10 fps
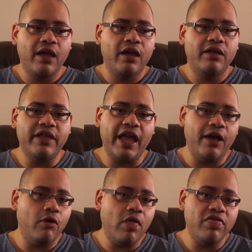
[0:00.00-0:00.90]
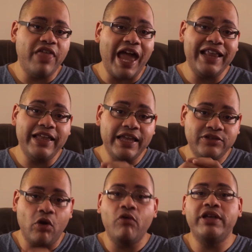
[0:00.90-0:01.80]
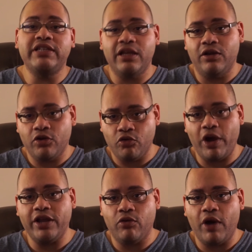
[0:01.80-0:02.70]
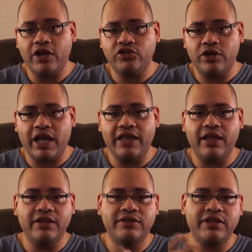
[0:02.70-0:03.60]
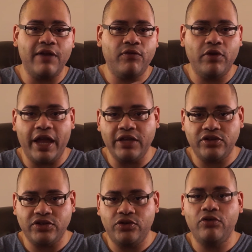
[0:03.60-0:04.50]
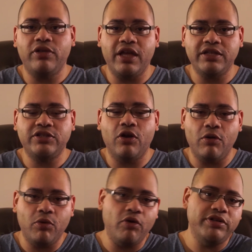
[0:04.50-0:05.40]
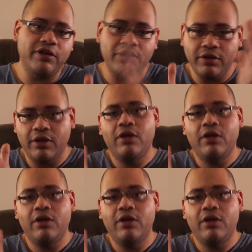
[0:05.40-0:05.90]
Now, that is always a great question, and there's several answers to this, so I'm going to